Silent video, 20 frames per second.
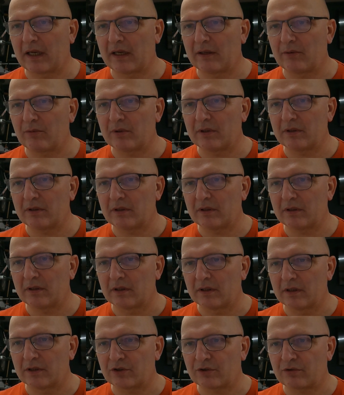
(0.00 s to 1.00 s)
I
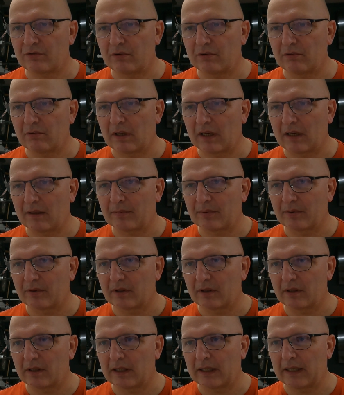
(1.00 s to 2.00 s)
will scroll up
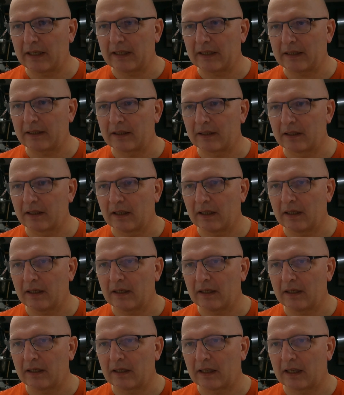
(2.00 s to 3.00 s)
and
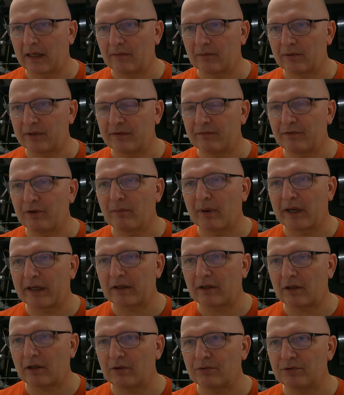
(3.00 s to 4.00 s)
I will give you my
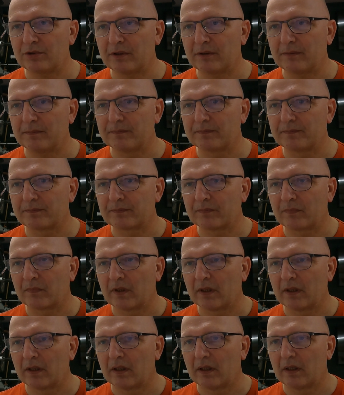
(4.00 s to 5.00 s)
conclusion.
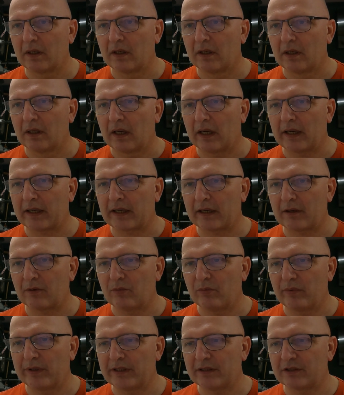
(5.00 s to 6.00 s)
I kind
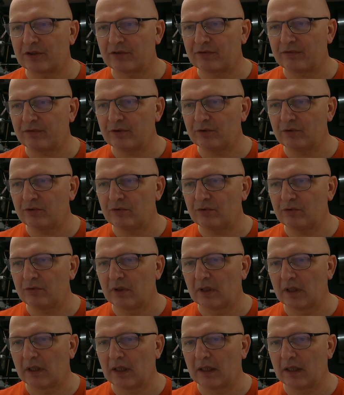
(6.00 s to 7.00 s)
of went through